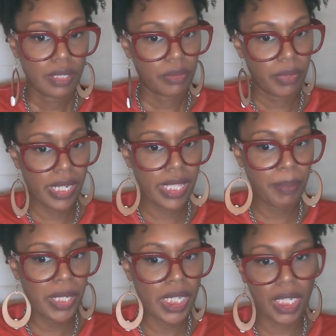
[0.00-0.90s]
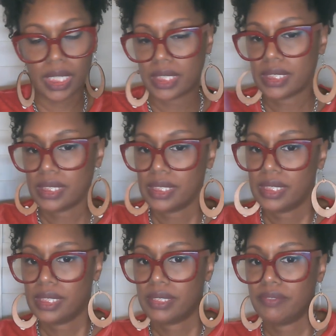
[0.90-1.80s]
Read the book,
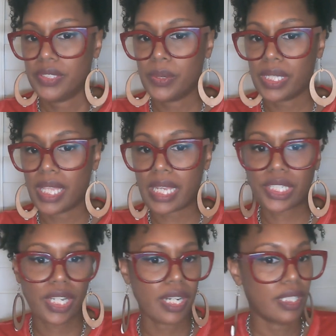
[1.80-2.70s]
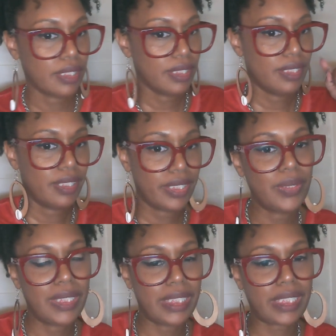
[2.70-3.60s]
view the lecture, do
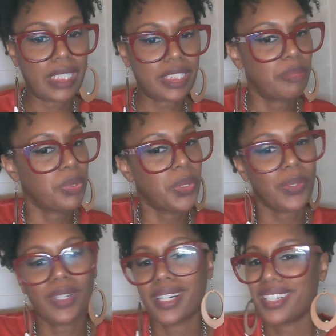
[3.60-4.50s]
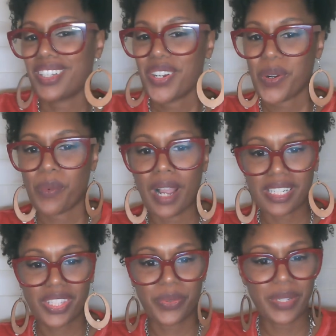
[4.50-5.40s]
the discussion board,
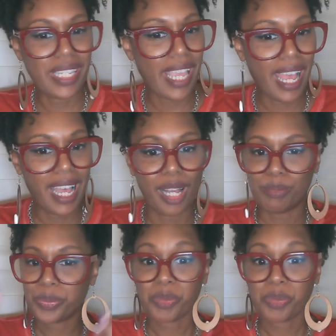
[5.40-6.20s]
watch the recap,